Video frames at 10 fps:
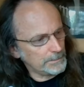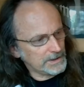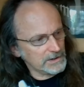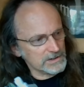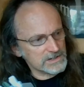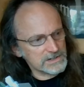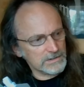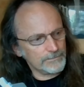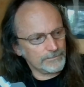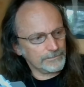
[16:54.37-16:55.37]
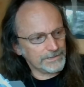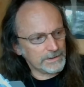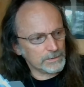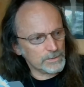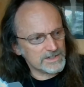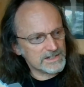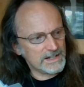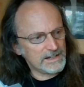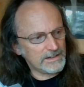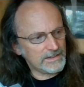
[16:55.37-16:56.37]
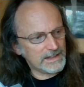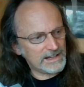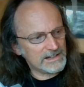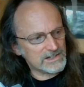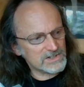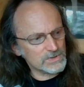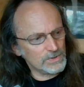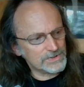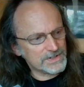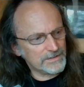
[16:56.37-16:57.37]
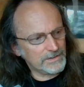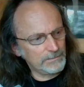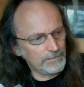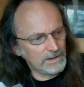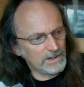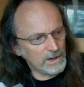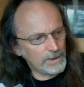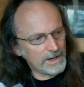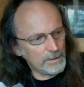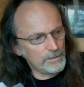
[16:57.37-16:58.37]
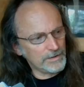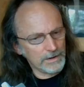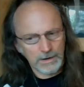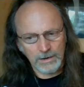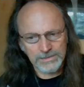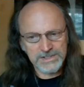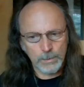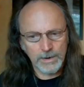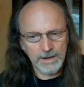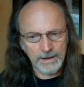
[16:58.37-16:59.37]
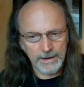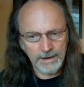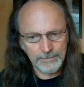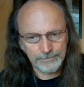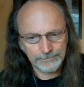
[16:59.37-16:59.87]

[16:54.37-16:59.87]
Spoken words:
because as we can see, that is sort of going over onto where